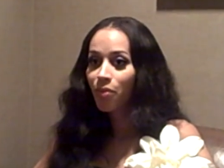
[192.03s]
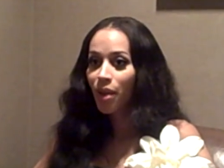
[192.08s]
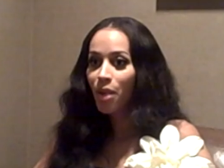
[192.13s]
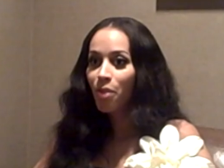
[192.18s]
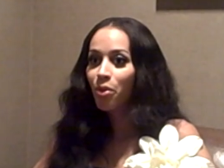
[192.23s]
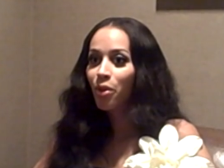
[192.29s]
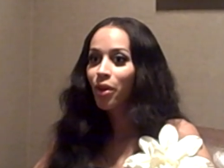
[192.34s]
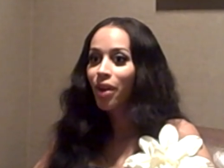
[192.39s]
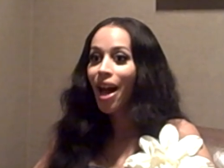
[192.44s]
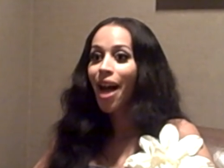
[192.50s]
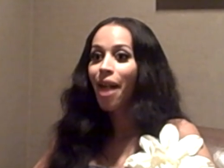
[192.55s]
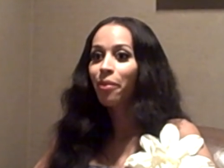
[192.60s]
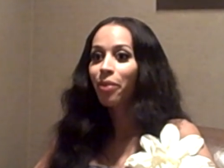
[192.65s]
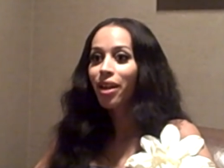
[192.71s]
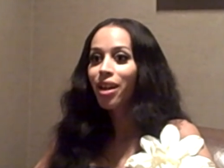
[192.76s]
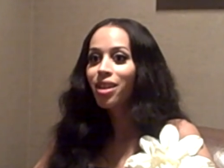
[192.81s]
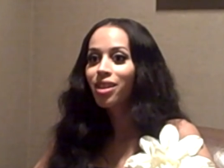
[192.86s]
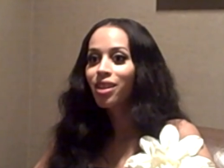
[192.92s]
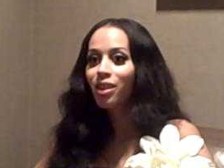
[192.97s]
people in high
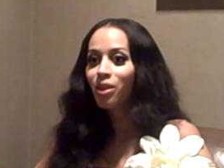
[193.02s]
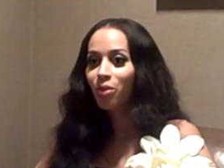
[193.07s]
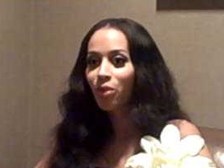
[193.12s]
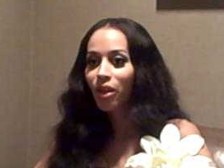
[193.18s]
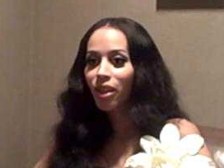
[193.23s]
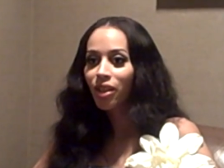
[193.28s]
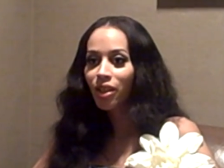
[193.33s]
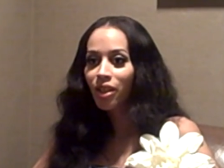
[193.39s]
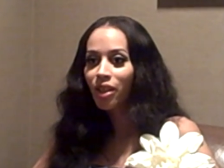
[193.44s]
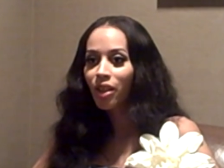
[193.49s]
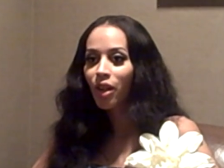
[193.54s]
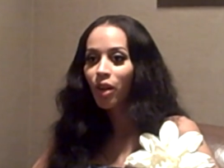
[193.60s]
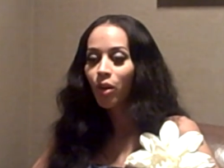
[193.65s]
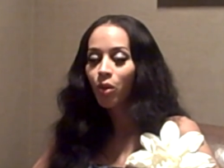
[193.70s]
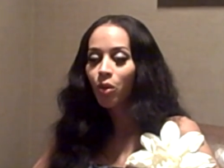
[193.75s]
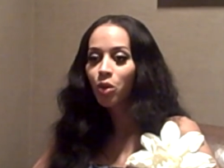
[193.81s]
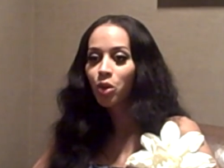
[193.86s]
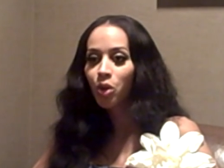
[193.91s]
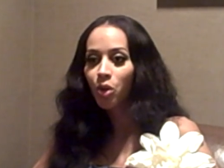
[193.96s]
places
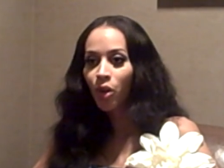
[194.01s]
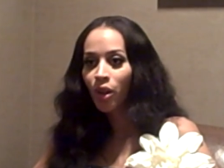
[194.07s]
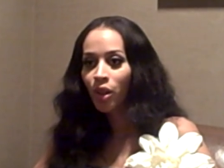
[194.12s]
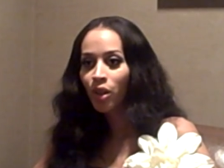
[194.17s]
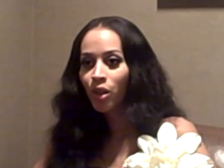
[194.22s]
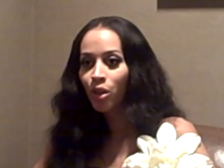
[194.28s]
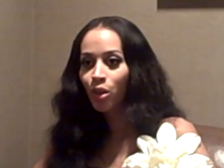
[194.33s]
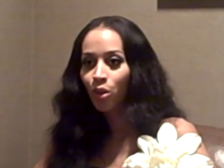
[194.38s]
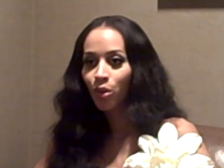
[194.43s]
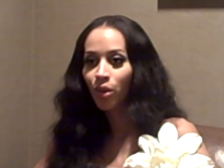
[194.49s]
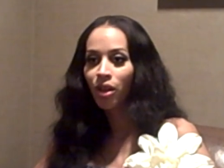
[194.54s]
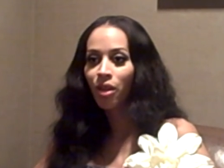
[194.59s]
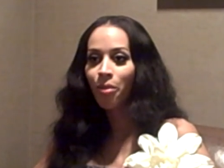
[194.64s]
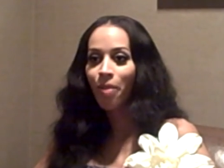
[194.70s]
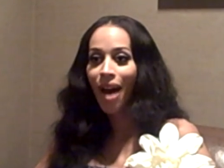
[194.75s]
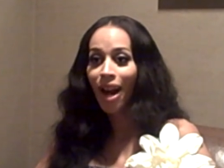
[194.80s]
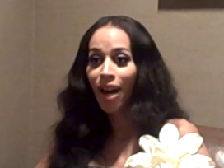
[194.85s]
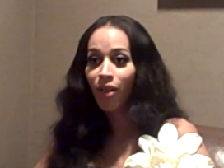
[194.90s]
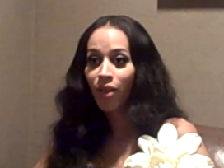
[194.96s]
saw you in the
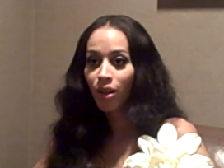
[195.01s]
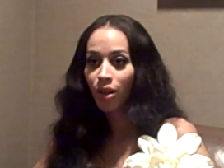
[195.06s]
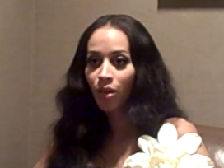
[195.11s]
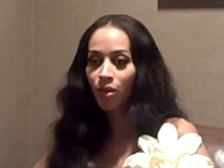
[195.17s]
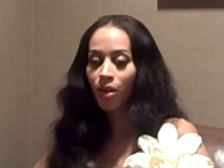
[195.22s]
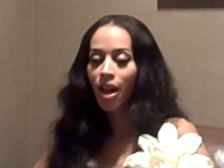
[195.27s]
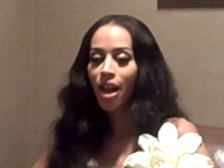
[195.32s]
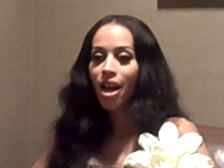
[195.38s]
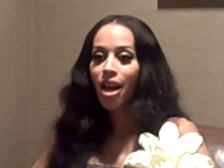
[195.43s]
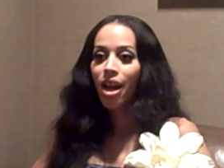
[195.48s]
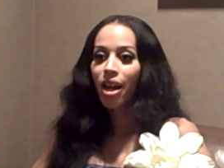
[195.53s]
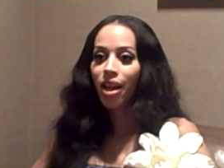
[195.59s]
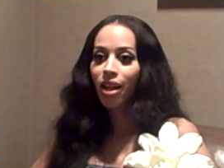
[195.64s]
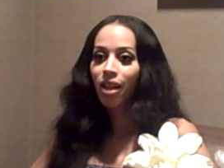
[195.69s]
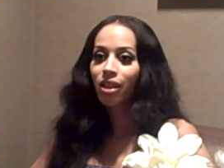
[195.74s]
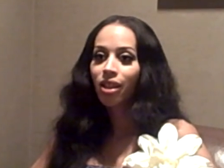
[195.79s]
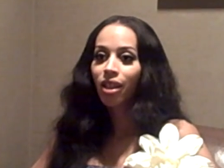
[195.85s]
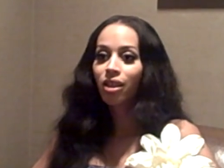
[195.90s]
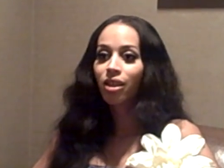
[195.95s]
background and
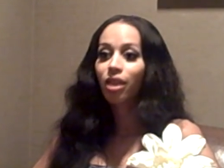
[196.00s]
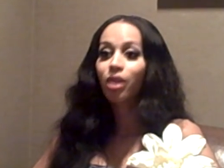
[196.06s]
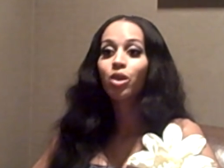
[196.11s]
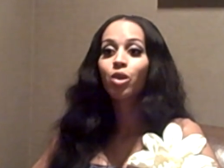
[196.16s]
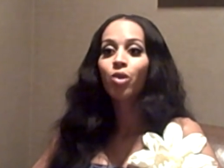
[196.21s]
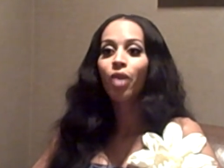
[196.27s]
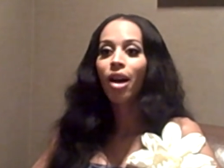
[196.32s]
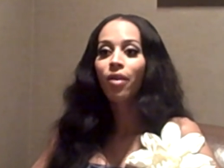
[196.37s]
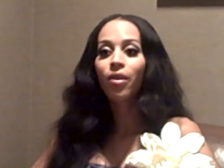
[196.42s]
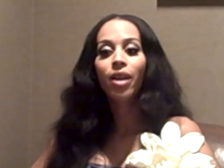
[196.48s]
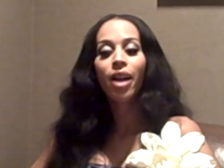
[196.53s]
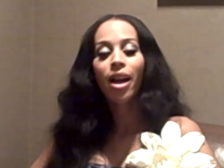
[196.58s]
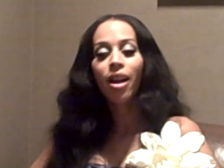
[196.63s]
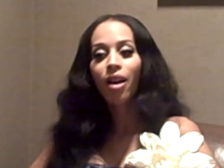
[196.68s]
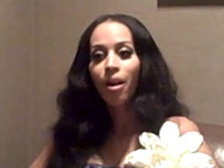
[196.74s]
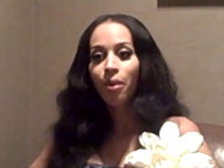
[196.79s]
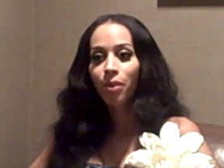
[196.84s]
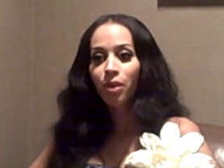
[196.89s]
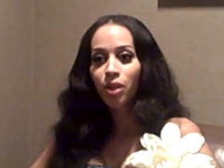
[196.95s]
they think that you have a lot
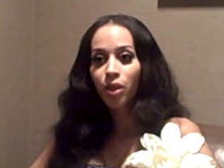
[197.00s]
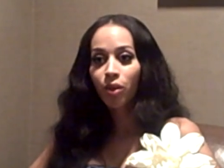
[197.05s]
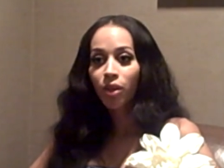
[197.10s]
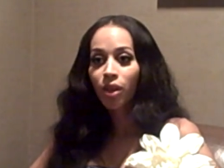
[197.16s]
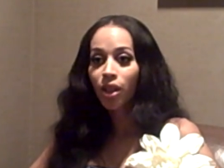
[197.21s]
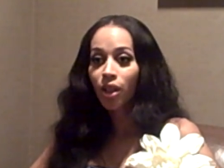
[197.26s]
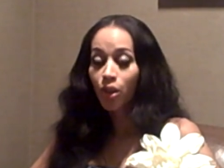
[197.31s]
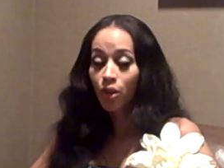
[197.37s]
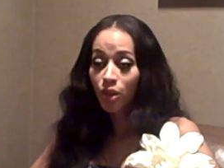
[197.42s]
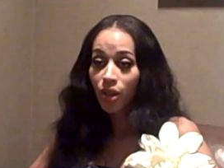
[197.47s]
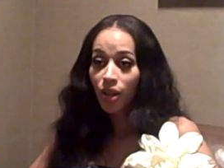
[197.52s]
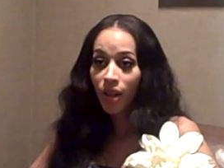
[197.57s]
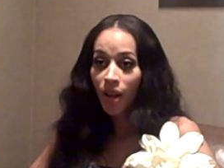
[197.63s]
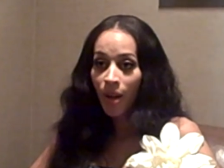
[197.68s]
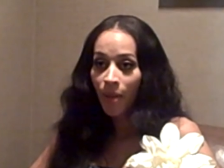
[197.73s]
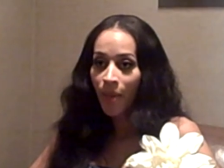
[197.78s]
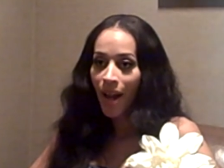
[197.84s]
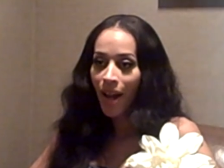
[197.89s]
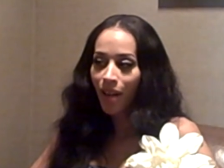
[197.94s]
of opportunity, you should
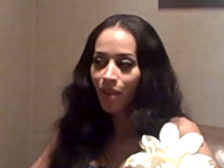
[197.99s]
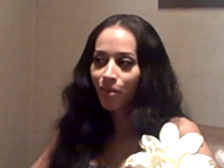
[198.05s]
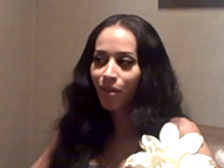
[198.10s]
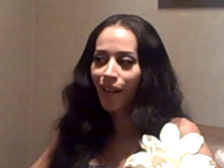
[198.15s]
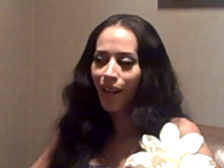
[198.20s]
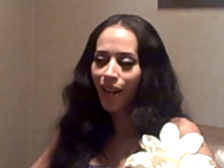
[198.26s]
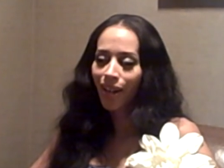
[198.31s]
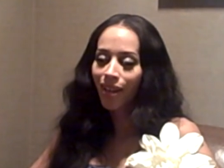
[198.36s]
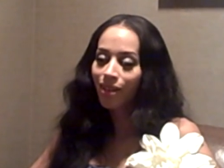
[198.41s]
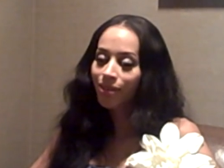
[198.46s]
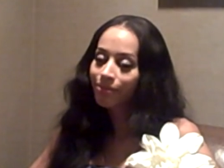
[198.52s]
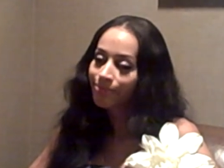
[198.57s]
come out. I'm like,